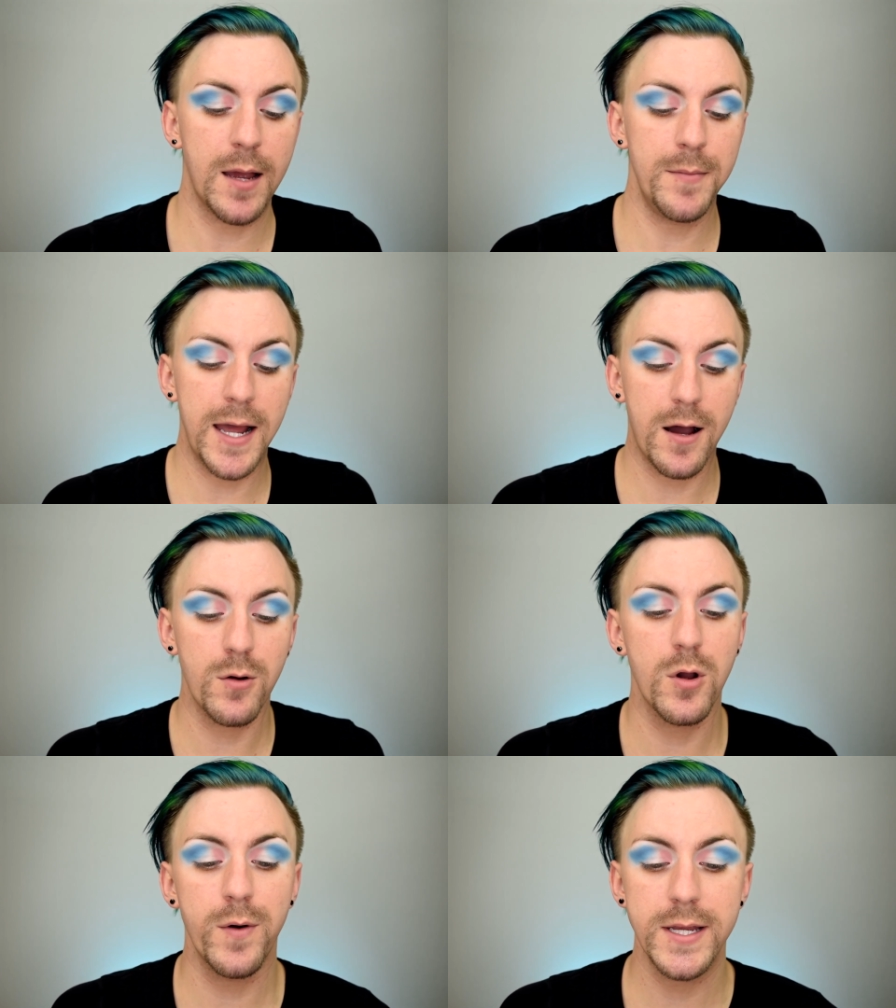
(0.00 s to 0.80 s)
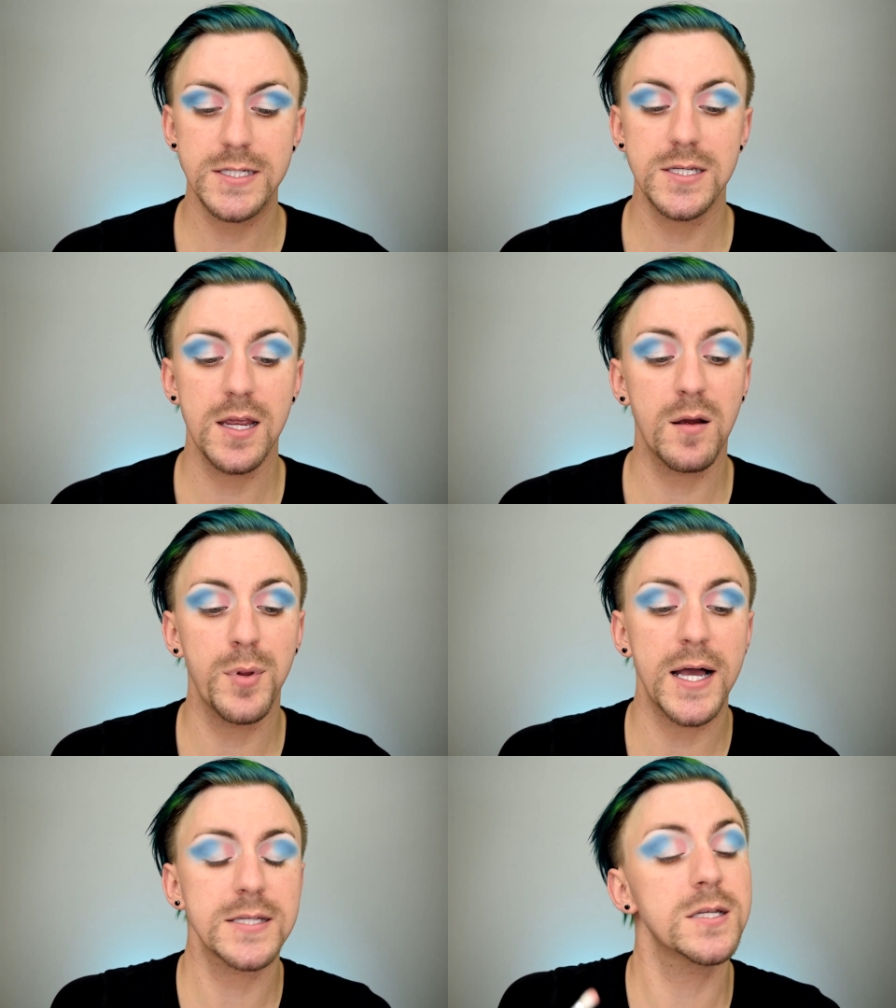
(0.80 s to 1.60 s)
I'm now going to take
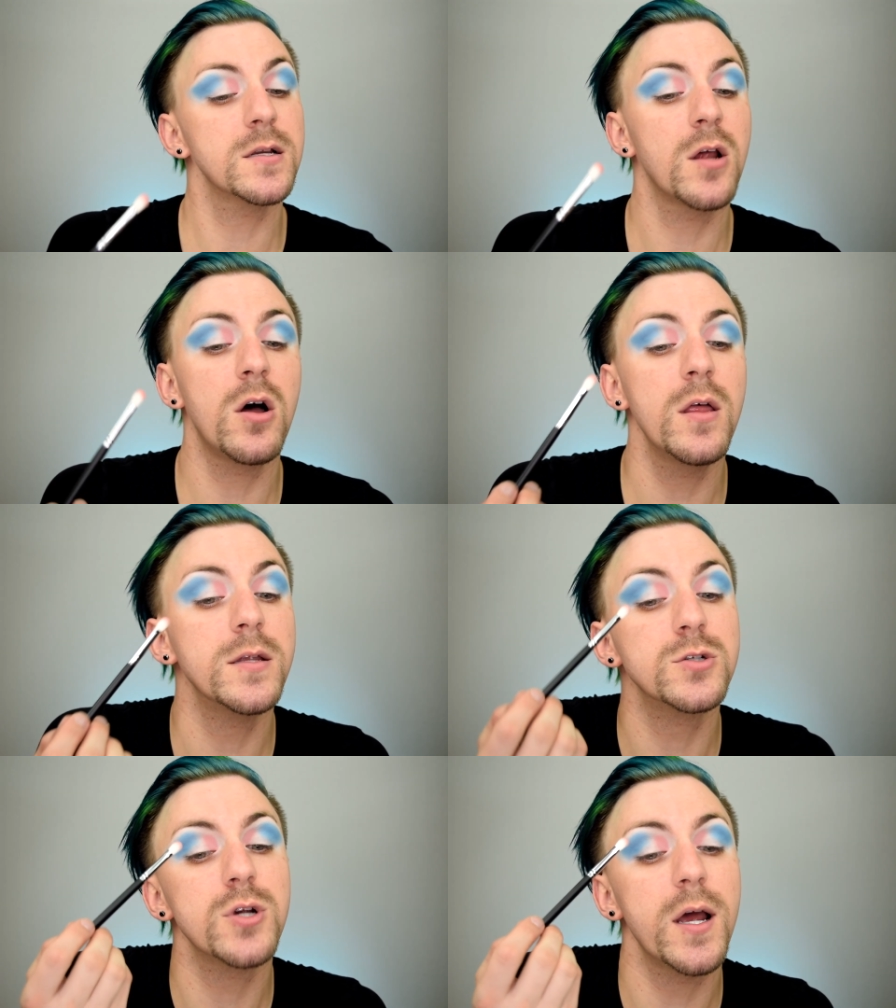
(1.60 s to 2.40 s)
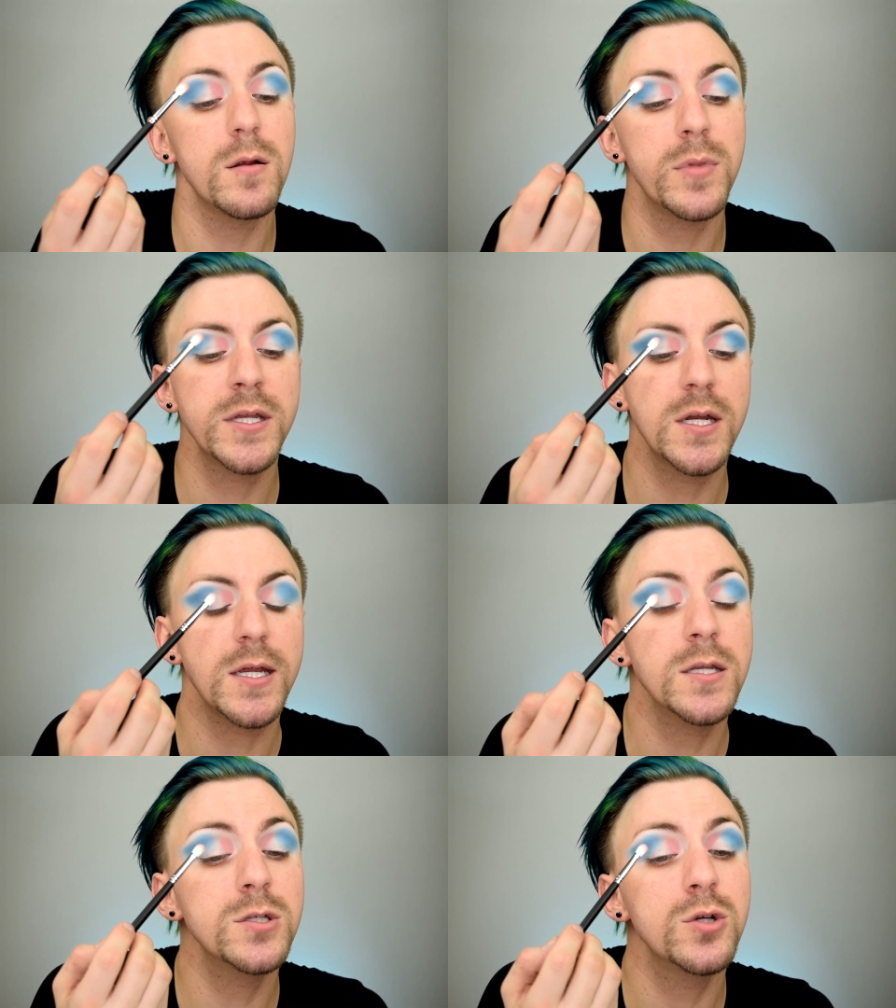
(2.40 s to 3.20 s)
Plastic Doll and try to blend it
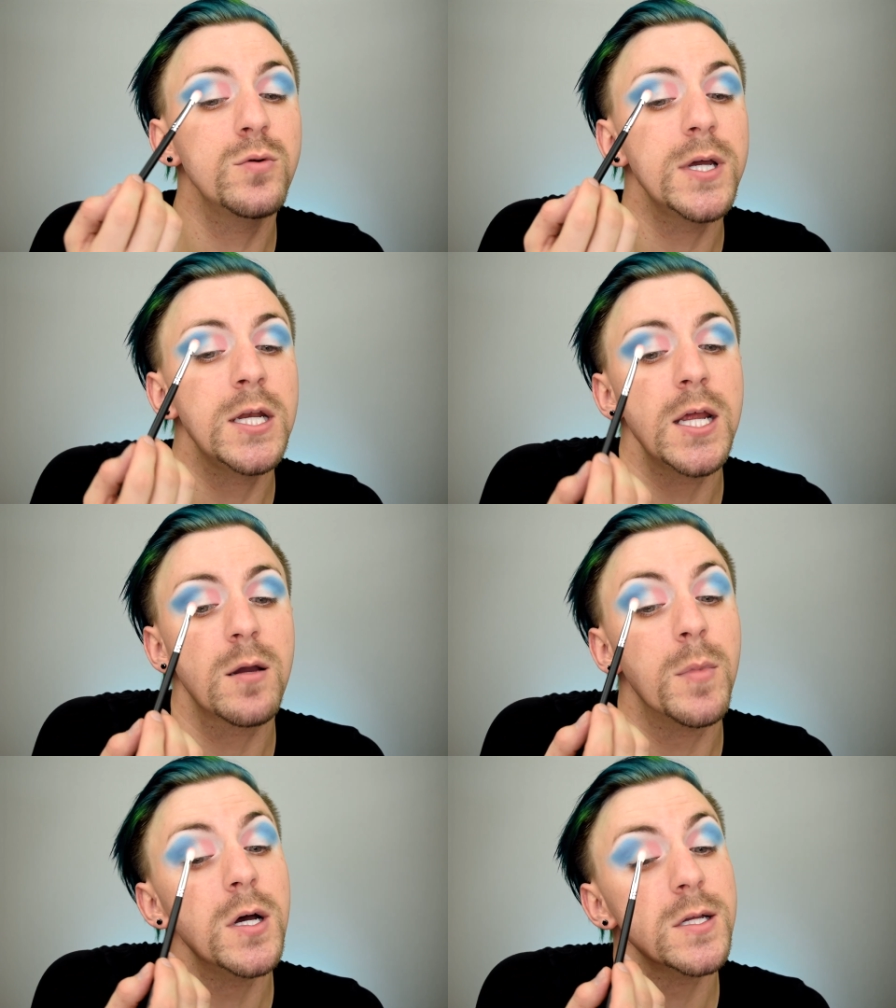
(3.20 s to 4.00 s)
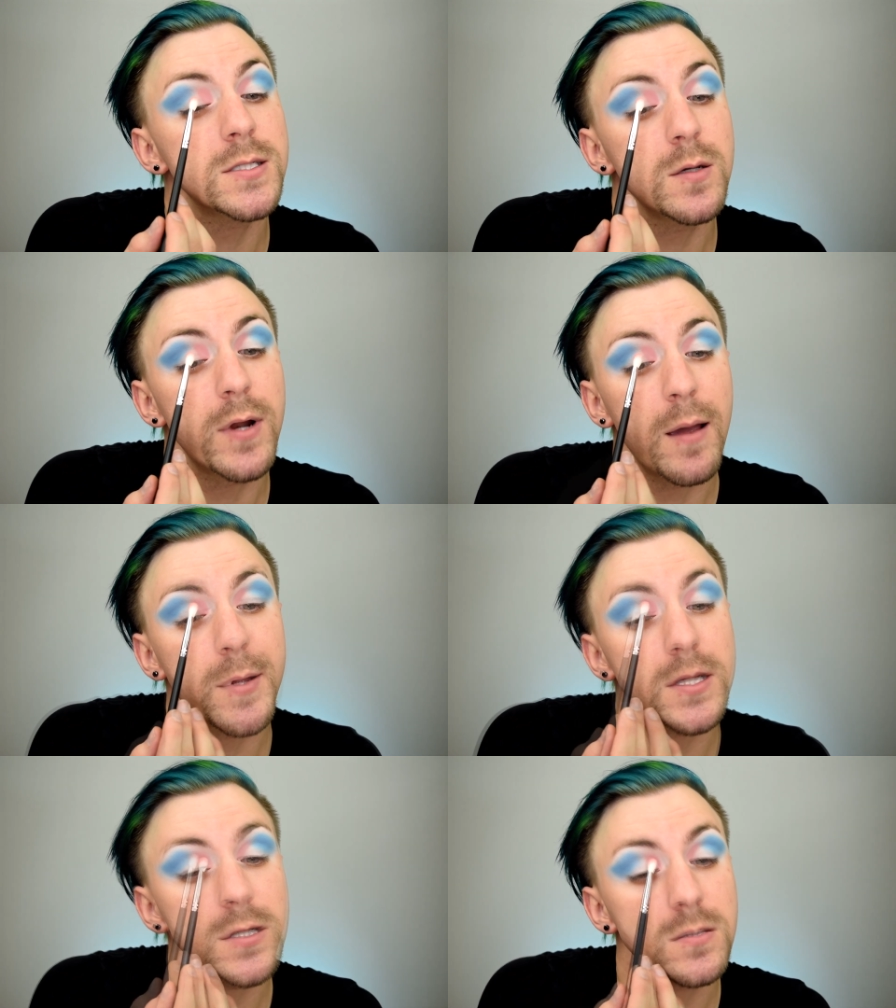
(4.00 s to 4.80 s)
into Enigma and see what
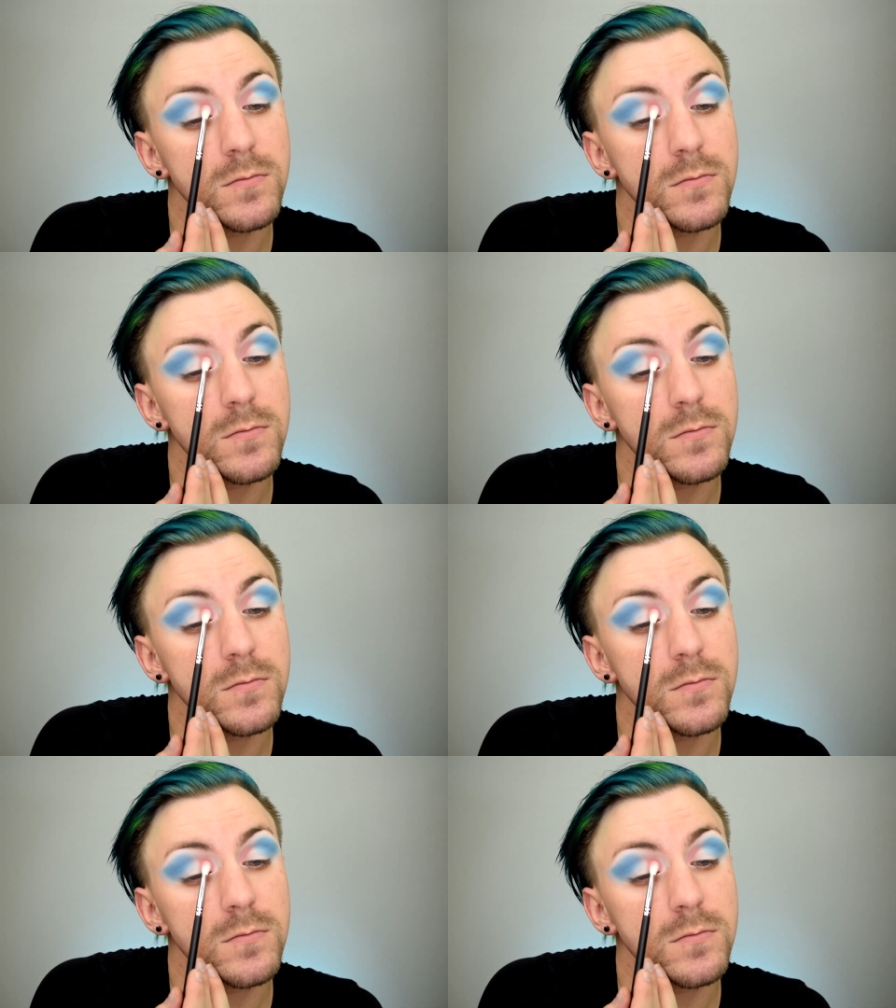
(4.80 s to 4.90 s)
happens.